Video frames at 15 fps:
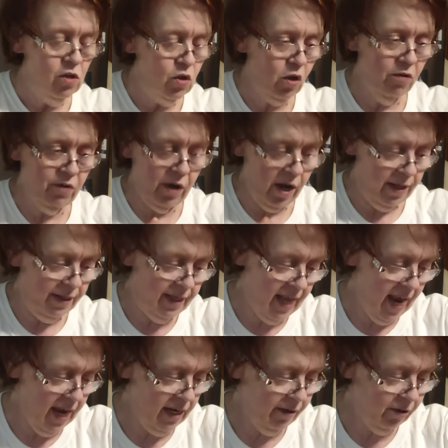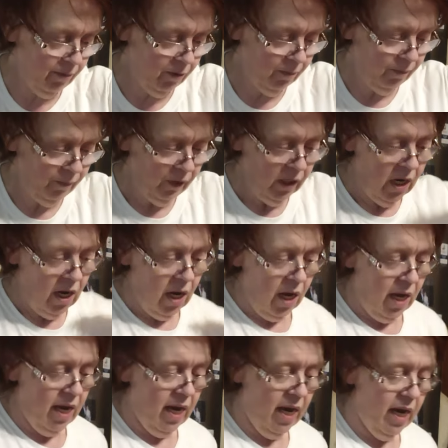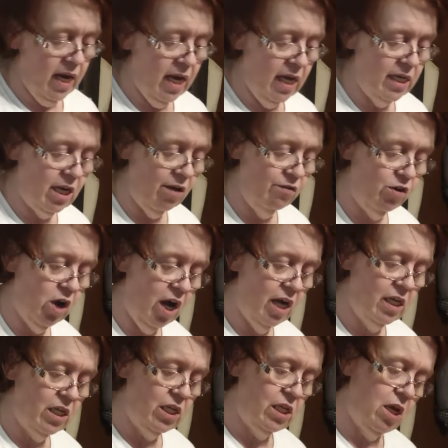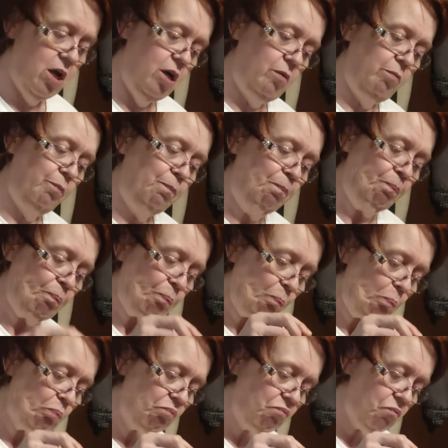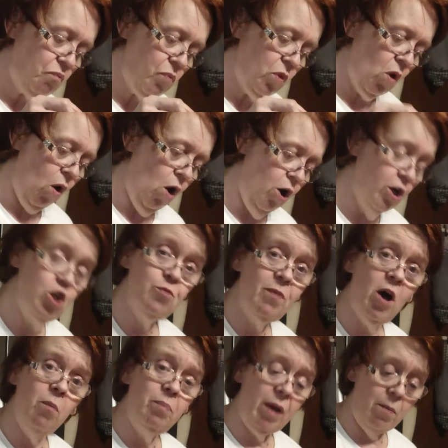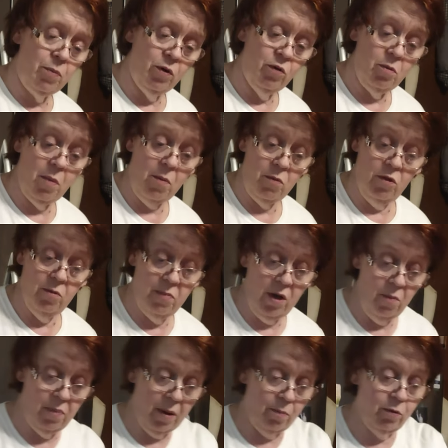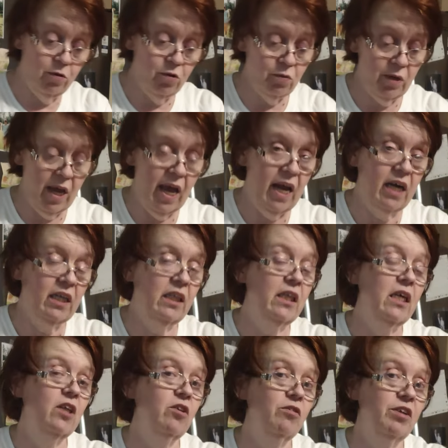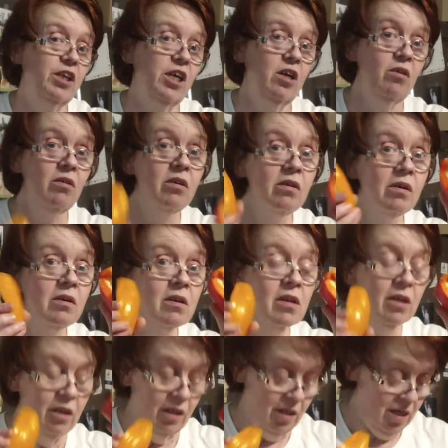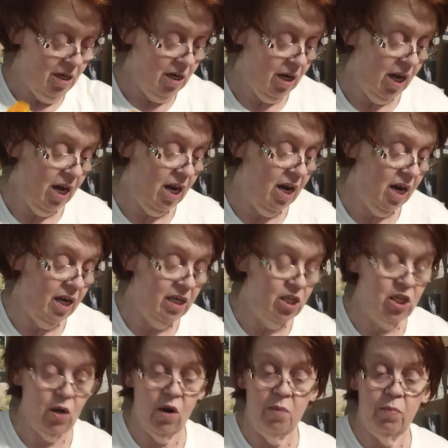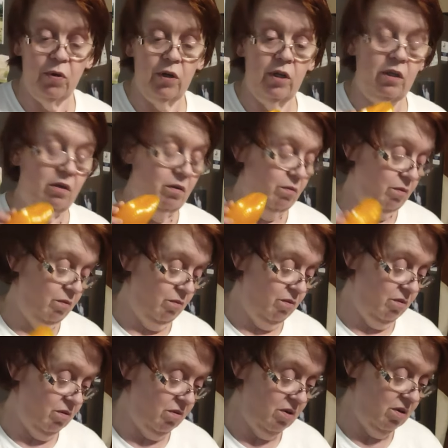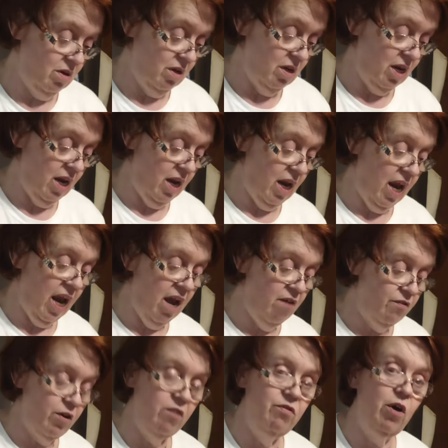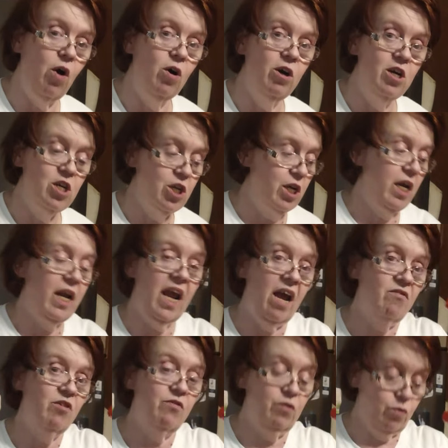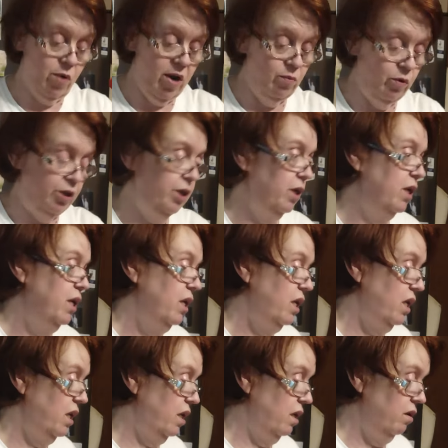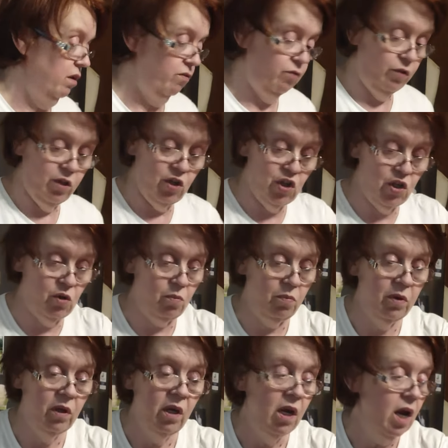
So I've got that, and I've got some orange bell pepper. Remember the bell peppers we had in the other video? And so I put half of the orange and half of the red one in for the soup.